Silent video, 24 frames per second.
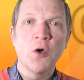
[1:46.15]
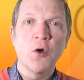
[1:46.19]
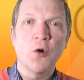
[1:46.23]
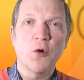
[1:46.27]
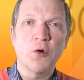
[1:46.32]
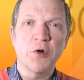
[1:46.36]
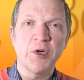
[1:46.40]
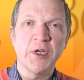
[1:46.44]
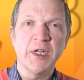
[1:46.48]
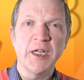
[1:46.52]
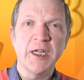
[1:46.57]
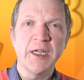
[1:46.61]

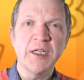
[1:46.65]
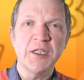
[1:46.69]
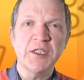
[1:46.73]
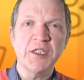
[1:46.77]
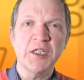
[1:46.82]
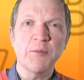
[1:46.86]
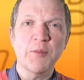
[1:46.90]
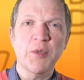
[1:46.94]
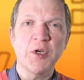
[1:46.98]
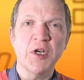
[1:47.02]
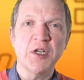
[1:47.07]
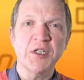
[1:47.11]
or an
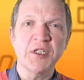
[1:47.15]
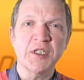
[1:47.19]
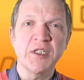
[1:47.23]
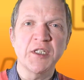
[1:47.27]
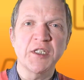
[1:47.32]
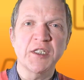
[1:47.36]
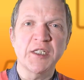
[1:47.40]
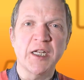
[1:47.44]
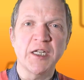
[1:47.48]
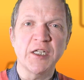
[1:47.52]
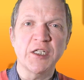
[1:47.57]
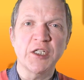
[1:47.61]
innocent person
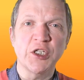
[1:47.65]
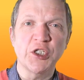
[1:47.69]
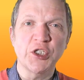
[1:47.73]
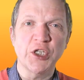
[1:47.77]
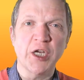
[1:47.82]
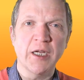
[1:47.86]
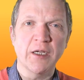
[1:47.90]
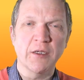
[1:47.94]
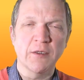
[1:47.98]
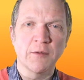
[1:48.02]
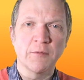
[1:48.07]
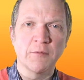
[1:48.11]
sent to
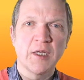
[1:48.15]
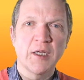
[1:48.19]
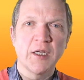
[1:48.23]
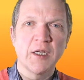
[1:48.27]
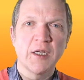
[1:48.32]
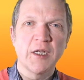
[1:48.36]
jail.